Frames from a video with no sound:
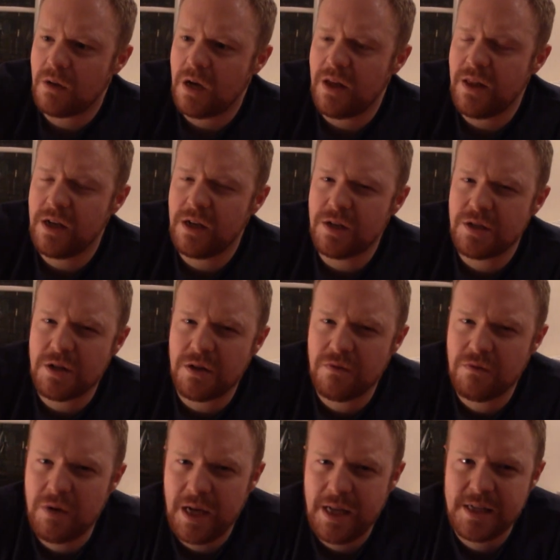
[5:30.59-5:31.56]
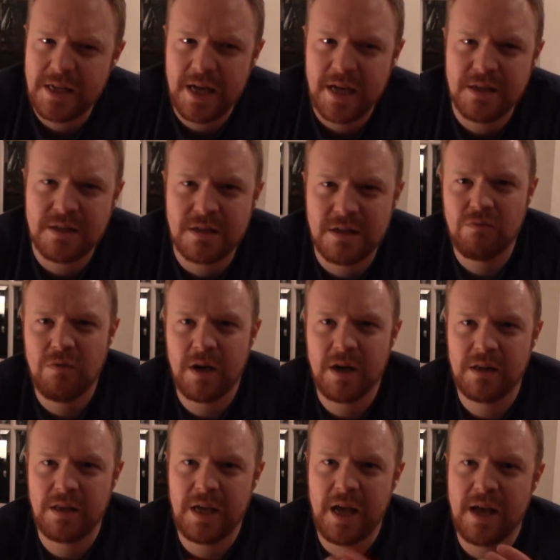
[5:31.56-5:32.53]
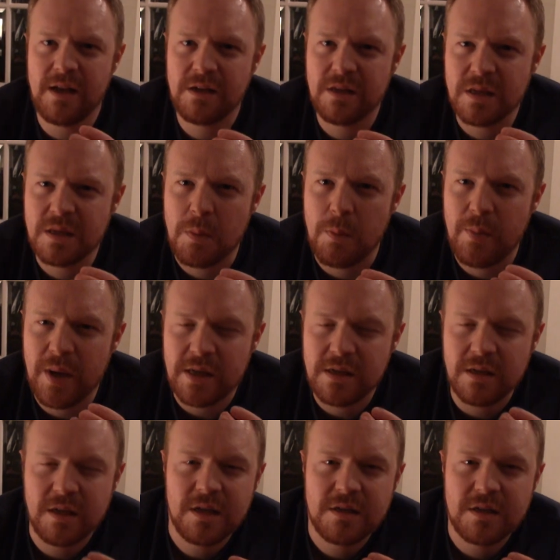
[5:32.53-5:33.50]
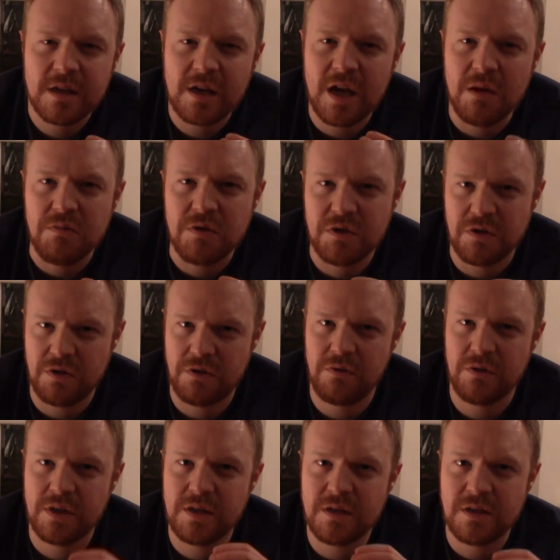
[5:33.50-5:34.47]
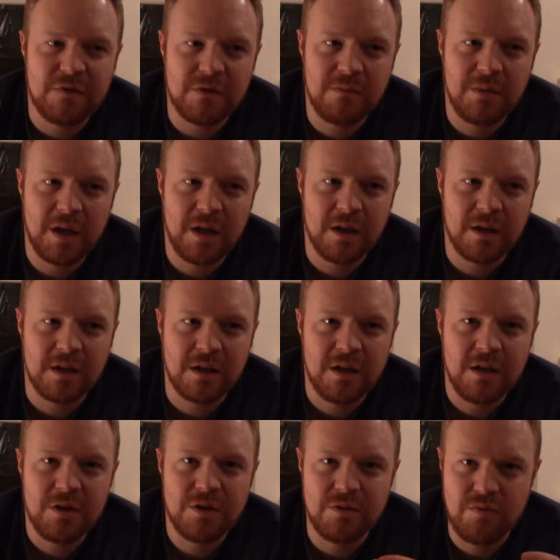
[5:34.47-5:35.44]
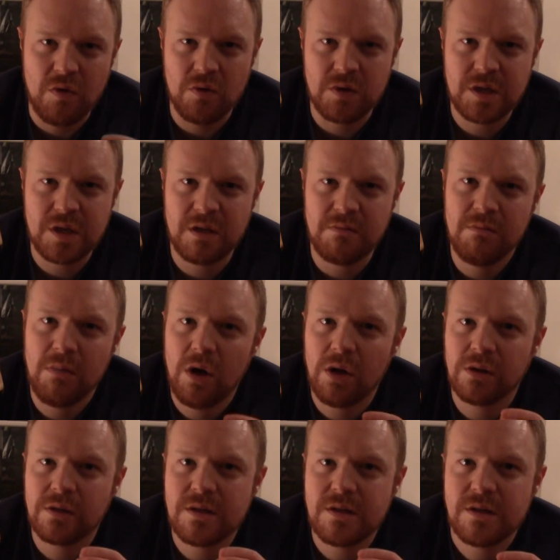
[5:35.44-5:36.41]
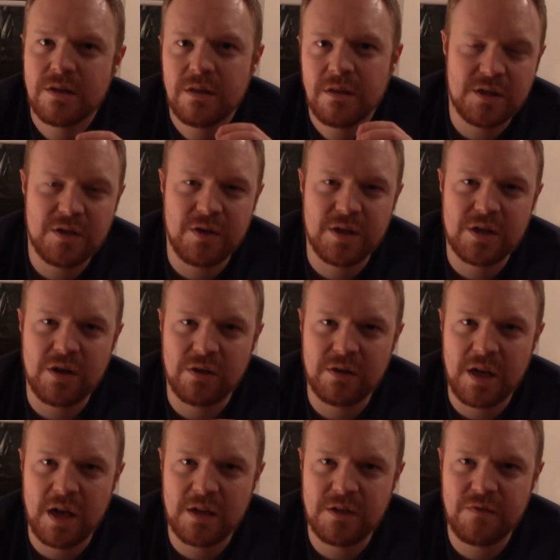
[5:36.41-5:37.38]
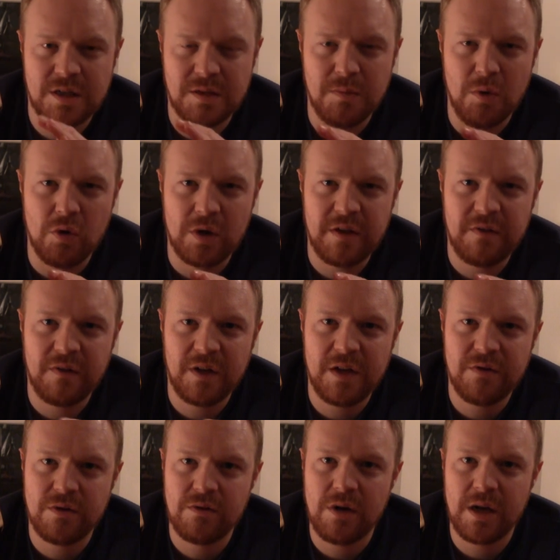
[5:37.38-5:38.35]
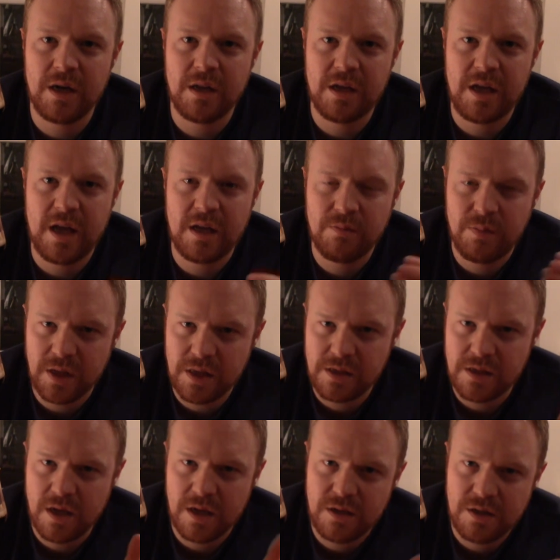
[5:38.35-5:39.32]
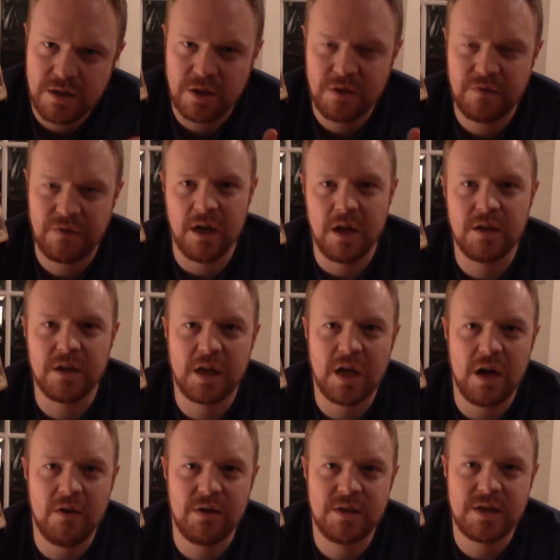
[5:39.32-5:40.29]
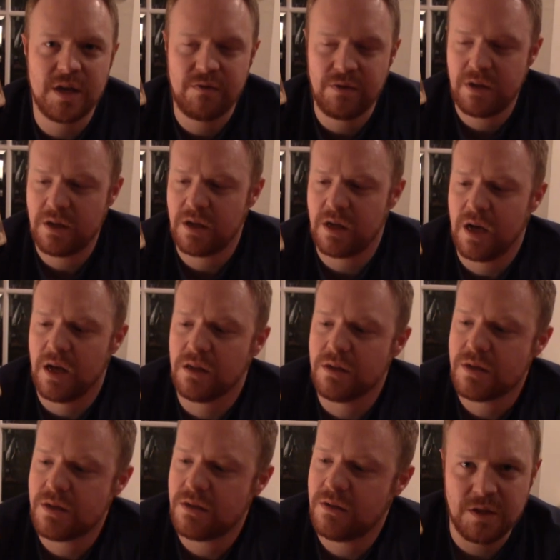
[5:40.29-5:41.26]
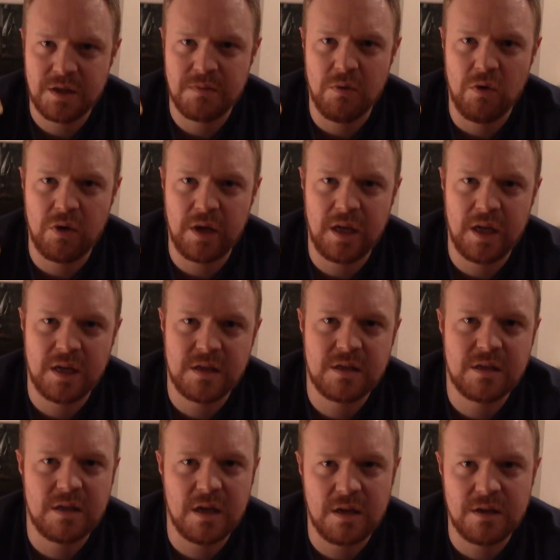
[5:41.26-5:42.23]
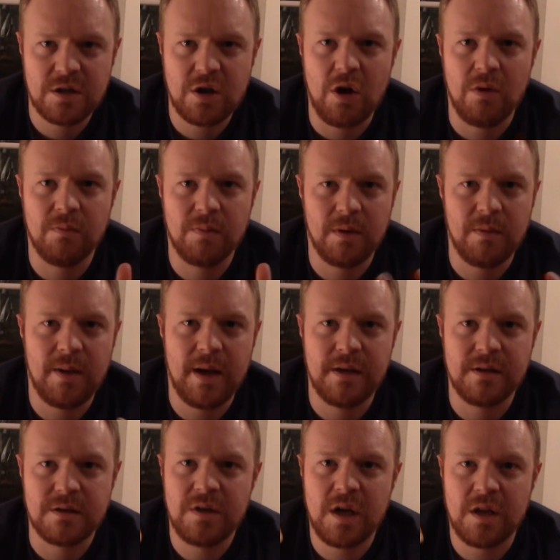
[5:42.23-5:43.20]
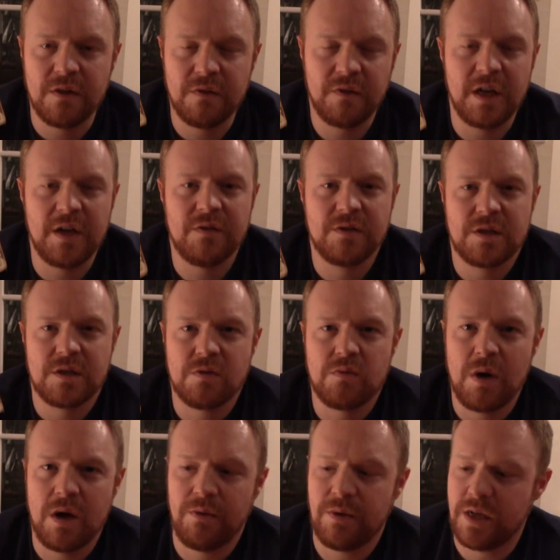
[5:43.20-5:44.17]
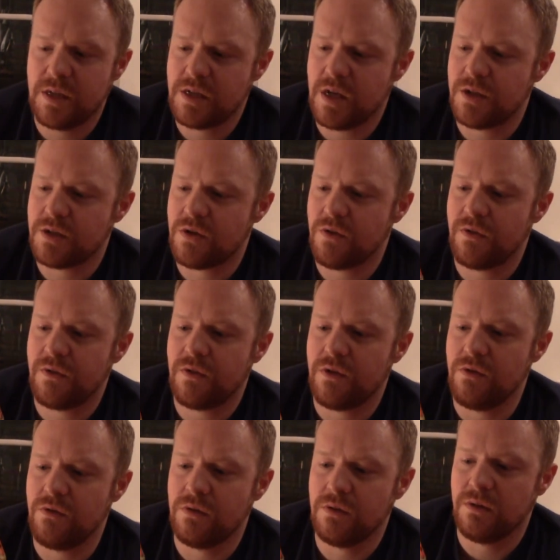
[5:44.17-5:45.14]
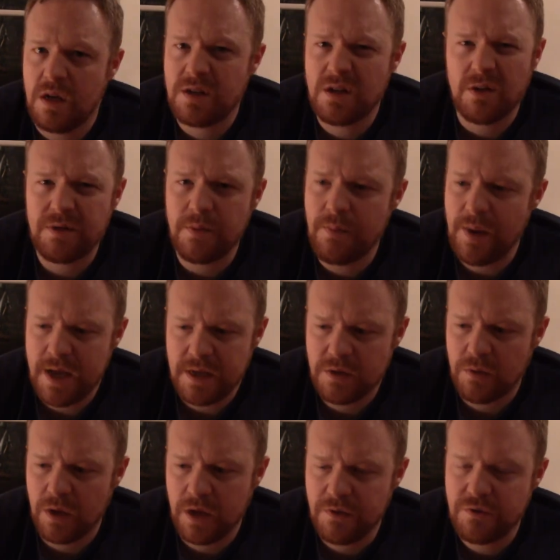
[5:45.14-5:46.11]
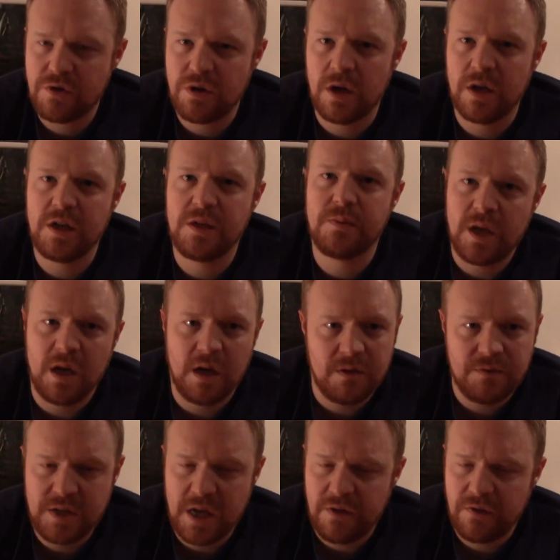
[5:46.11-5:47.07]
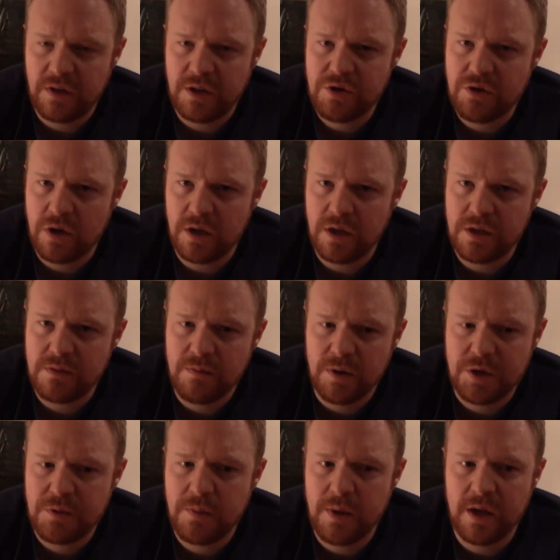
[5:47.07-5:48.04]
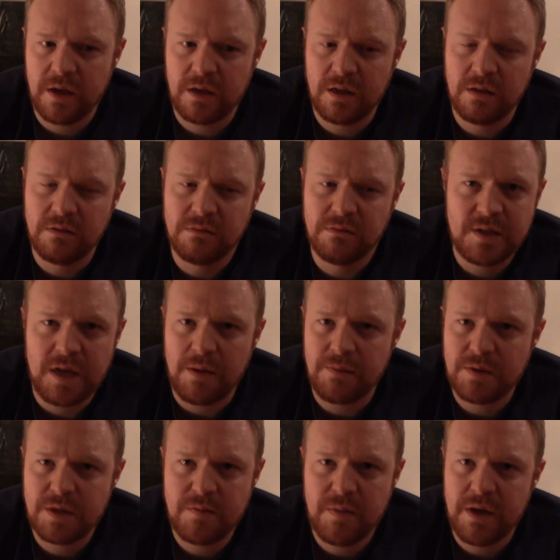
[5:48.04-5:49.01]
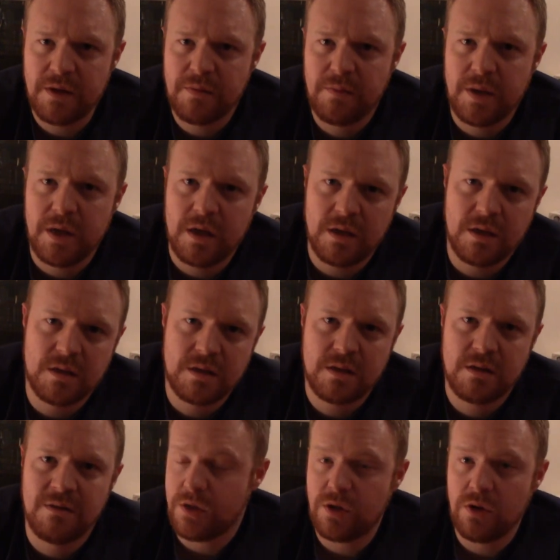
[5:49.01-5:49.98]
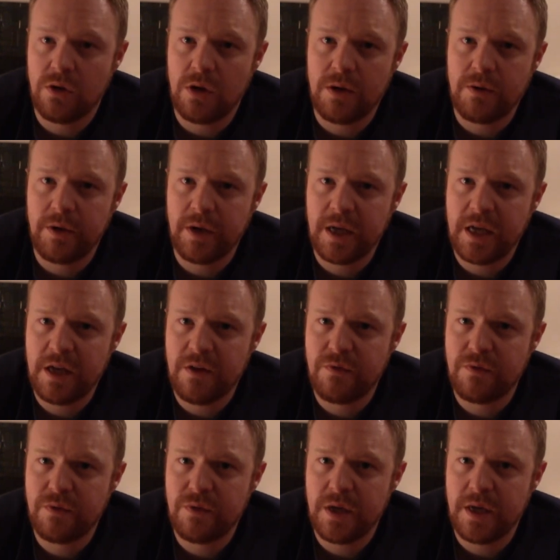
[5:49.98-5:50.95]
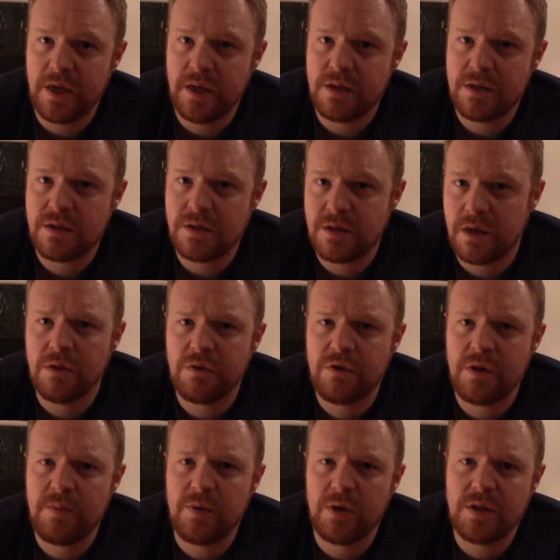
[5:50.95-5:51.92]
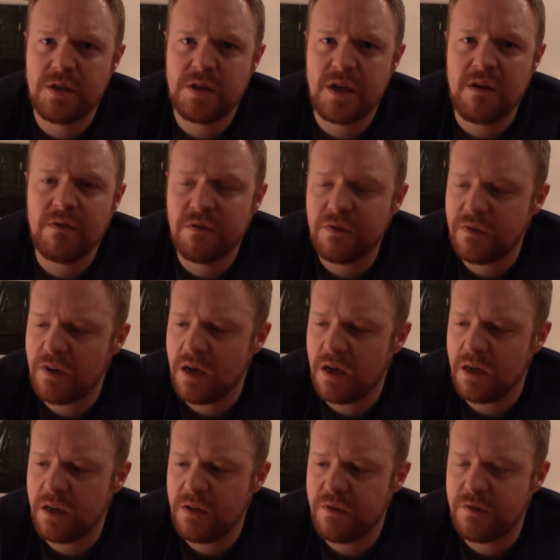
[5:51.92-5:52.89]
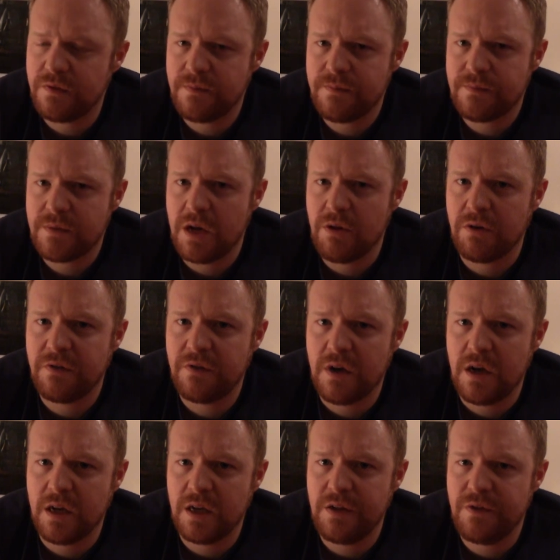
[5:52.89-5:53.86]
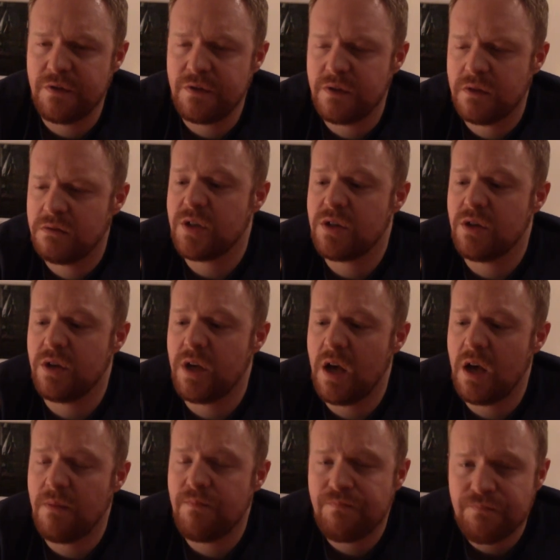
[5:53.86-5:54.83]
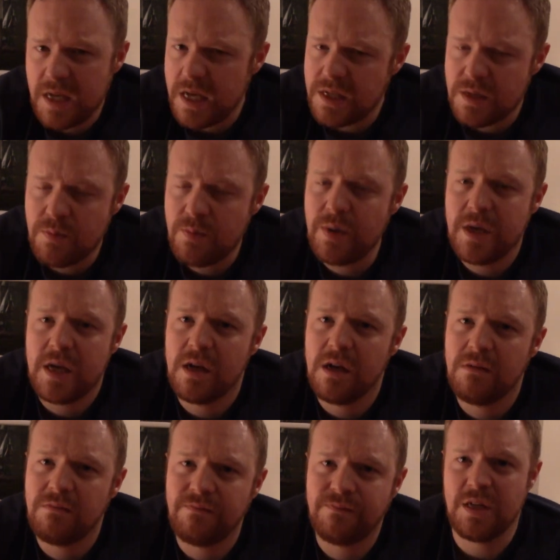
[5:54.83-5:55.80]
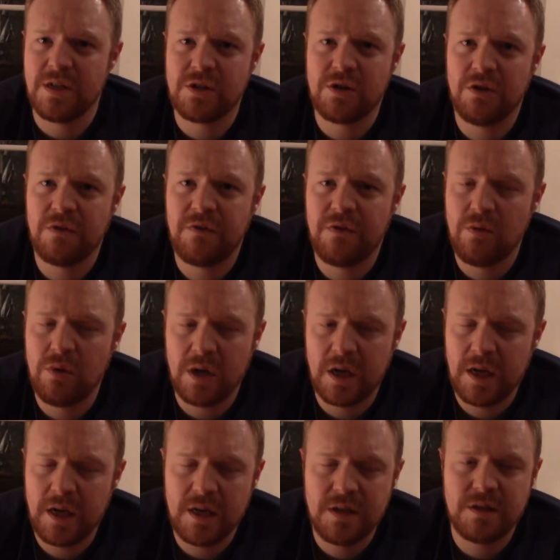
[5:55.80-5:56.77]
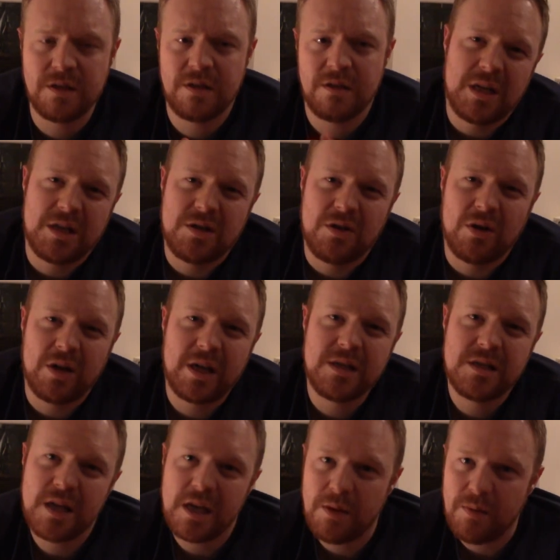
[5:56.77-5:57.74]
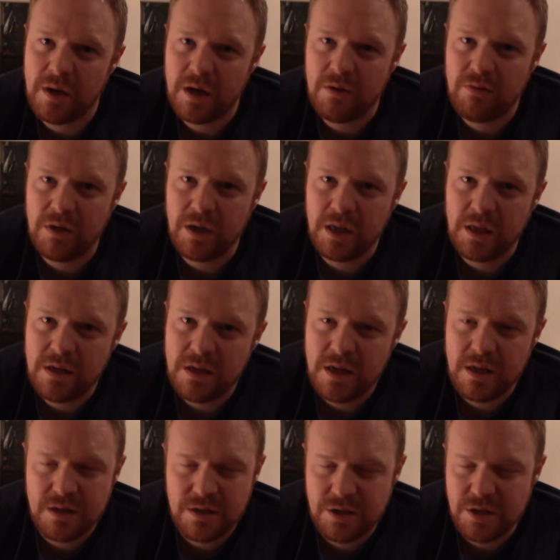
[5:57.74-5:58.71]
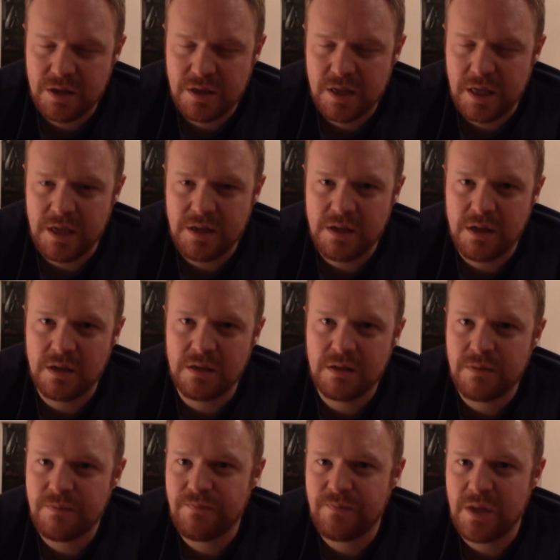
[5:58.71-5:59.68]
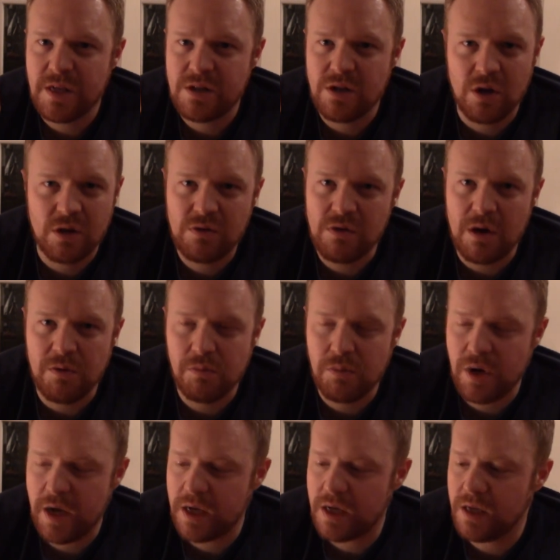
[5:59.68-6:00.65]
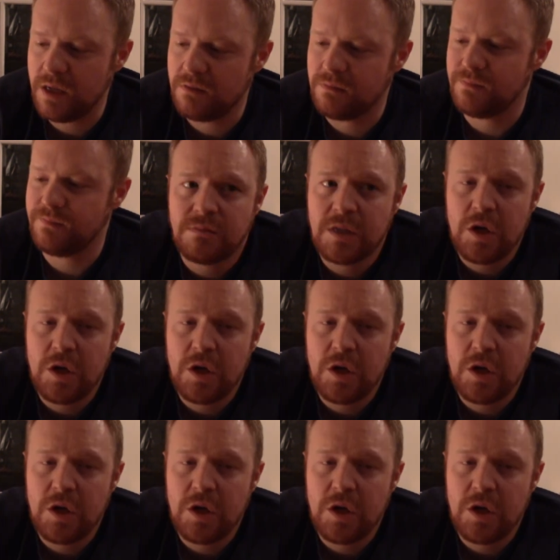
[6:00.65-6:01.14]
And then you can sort of really taste, right at the end, there's a bitterness that comes through that's from like the roasted malts, so it's got that smoky flavour right at the end, but it does sort of undercurrent everything else. The smokiness does complement the other flavours as well when it does go through. It's not the best one I've tried. Yeah, I've definitely tried much better Sam Smith beers. So I'm going to give this 3.75 out of 5. So yeah, decent beer. It's good for what it is. That's all I can say about it really. It's just decent. It's not groundbreaking.